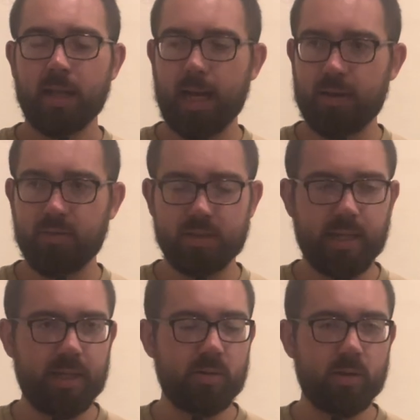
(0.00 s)
have a
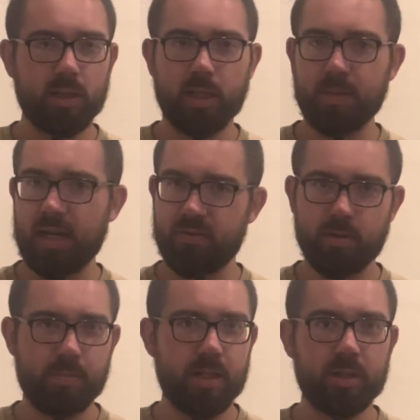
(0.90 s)
take on them, have an
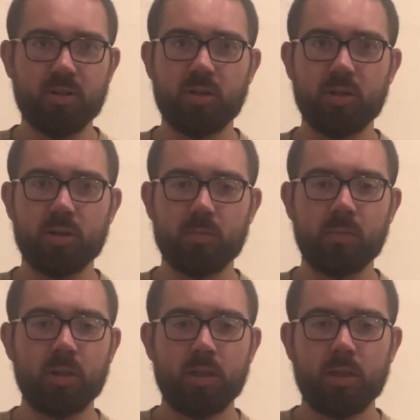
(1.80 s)
opinion on
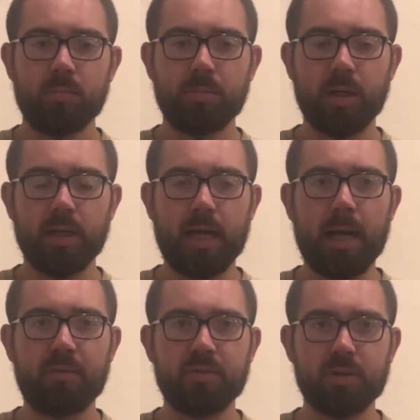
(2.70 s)
them. But
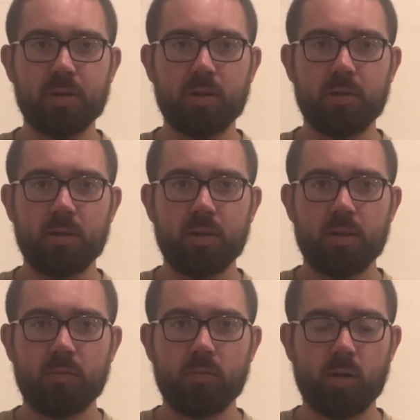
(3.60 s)
after
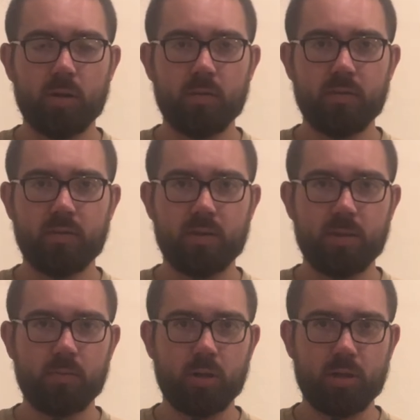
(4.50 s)
one of
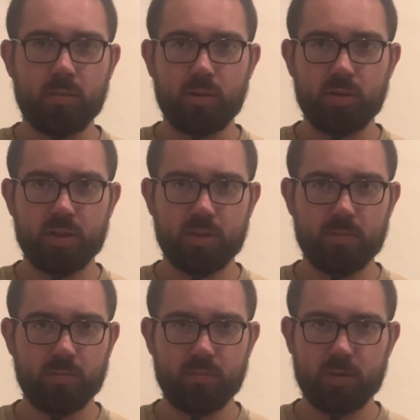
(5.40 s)
the most
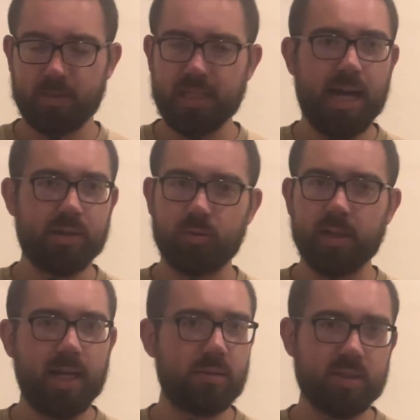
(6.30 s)
spectacular
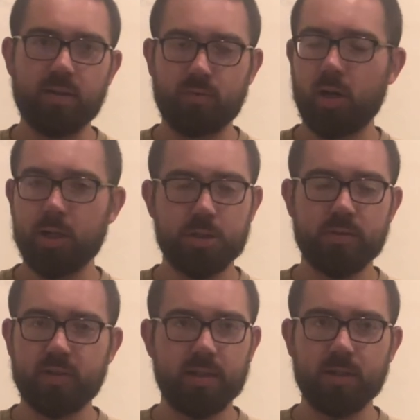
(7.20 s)
games I've watched in
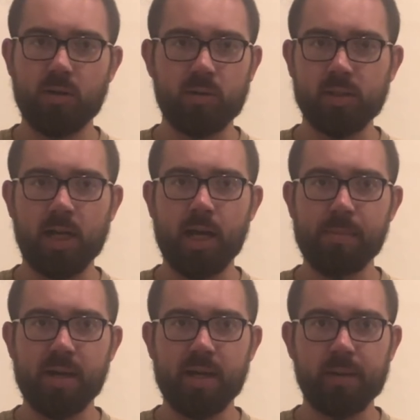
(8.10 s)
a very long
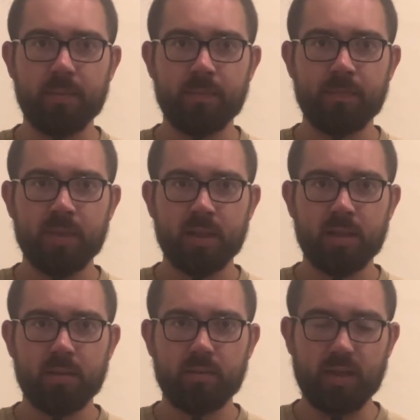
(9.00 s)
time, I
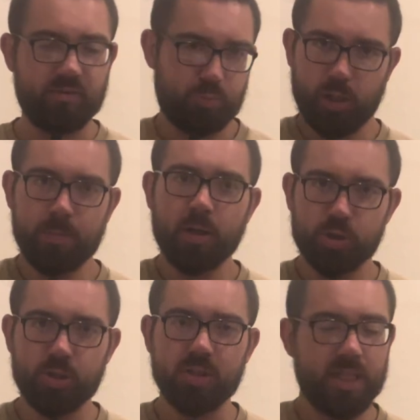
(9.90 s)
have pretty
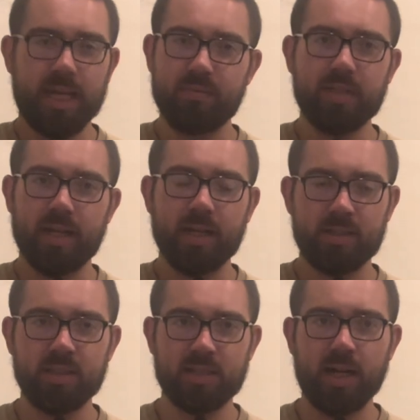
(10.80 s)
much just caved in
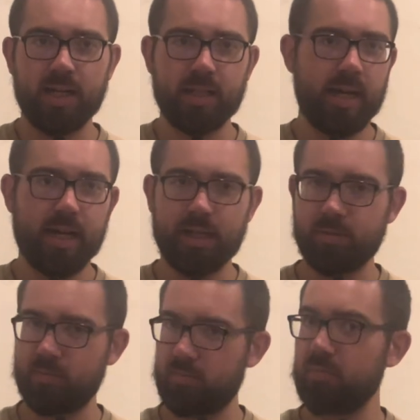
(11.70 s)
and decided, hey,